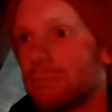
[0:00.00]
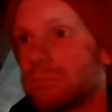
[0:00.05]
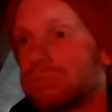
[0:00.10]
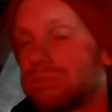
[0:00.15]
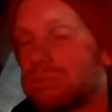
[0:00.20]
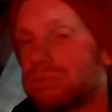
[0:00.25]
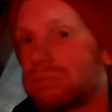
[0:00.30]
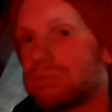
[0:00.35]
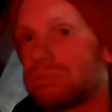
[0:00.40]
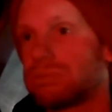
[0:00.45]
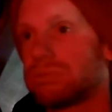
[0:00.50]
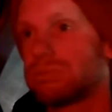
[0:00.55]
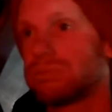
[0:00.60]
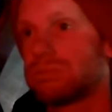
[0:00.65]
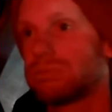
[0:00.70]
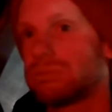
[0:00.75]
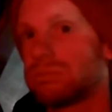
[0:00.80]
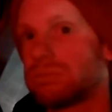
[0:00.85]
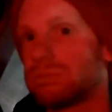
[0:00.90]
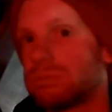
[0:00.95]

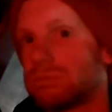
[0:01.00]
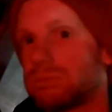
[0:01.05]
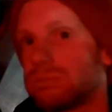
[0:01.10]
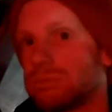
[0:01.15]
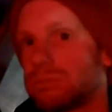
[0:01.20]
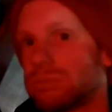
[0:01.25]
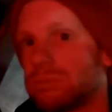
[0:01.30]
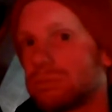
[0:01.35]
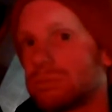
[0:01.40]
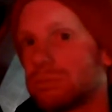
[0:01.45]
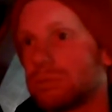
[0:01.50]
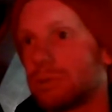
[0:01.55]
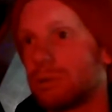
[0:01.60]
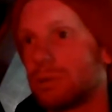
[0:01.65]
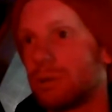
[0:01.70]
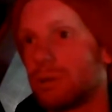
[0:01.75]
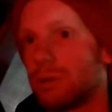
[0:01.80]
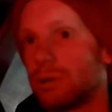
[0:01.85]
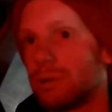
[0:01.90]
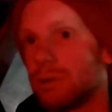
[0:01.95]

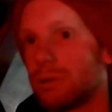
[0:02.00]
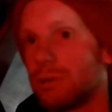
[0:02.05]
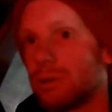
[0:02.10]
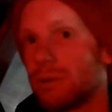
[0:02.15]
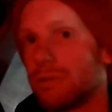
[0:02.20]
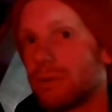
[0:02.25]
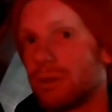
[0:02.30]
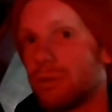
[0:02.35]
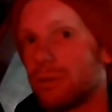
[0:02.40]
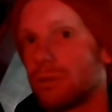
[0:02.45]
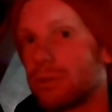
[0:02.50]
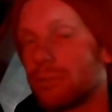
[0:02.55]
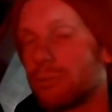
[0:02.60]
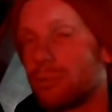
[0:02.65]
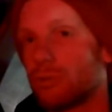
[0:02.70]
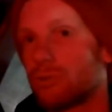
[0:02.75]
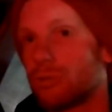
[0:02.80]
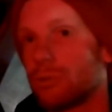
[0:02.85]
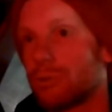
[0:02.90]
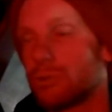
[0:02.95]
I've had nothing
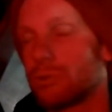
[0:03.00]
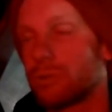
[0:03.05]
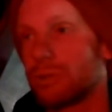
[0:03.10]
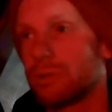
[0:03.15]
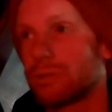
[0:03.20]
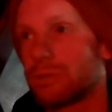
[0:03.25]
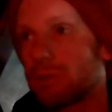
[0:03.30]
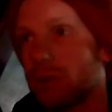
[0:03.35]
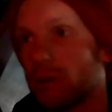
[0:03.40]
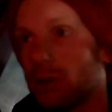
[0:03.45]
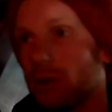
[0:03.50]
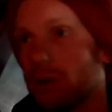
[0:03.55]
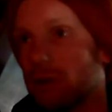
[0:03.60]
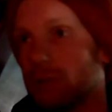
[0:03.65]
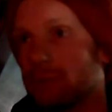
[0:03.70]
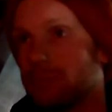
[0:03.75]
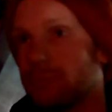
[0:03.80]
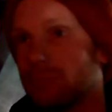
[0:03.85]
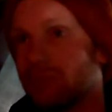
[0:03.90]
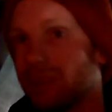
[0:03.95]
but troubles with this car,
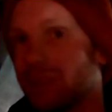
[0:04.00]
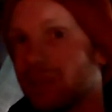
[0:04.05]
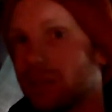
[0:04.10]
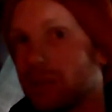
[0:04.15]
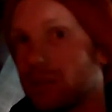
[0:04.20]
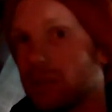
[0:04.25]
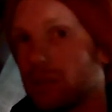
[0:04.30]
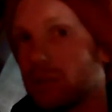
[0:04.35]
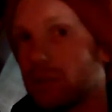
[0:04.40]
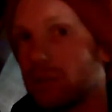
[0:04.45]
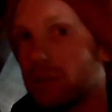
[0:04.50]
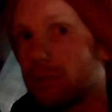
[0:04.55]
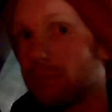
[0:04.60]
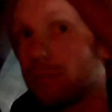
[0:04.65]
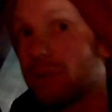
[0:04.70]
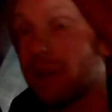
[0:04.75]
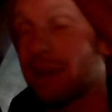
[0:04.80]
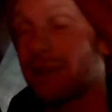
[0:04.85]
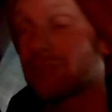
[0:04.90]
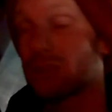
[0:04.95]
really.
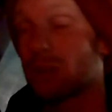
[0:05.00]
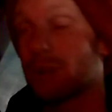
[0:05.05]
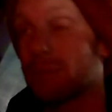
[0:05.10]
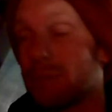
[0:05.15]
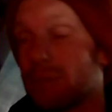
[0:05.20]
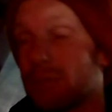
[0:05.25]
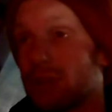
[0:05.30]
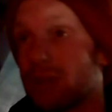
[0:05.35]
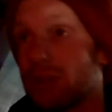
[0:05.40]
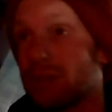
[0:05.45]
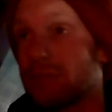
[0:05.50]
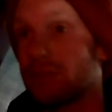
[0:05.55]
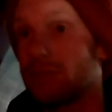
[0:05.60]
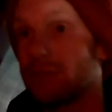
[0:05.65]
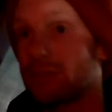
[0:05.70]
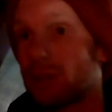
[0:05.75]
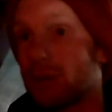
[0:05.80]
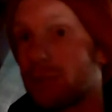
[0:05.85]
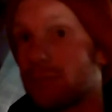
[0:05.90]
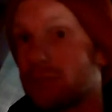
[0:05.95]
But it has got me places,
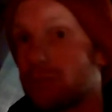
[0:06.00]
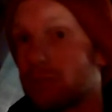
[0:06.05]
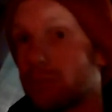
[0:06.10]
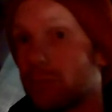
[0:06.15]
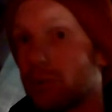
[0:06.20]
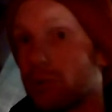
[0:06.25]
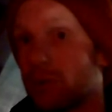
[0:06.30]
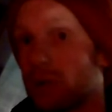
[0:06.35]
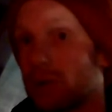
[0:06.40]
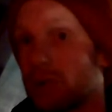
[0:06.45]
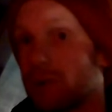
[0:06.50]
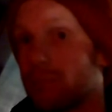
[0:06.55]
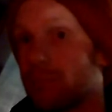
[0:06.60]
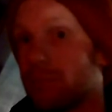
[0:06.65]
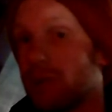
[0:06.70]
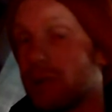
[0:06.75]
it's got me to work, it's